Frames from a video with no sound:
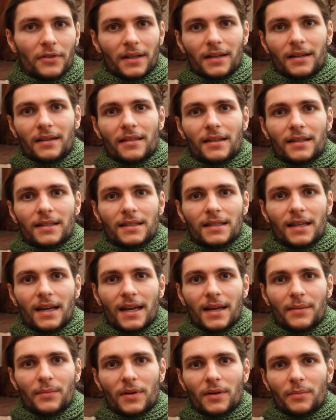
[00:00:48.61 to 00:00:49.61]
this
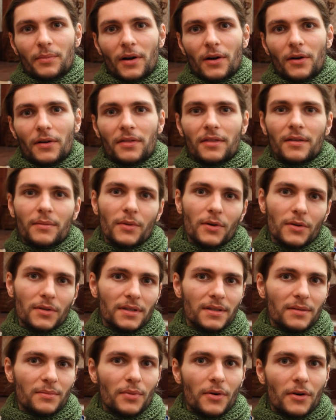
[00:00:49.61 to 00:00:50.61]
time about the
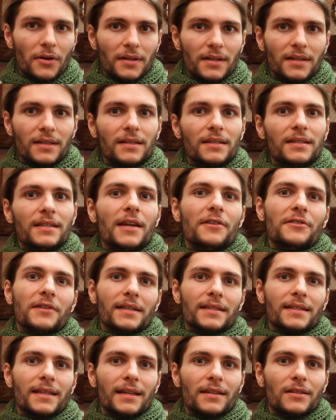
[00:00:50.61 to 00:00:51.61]
most important
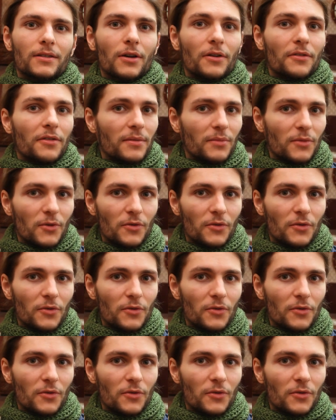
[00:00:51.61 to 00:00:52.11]
interior set of the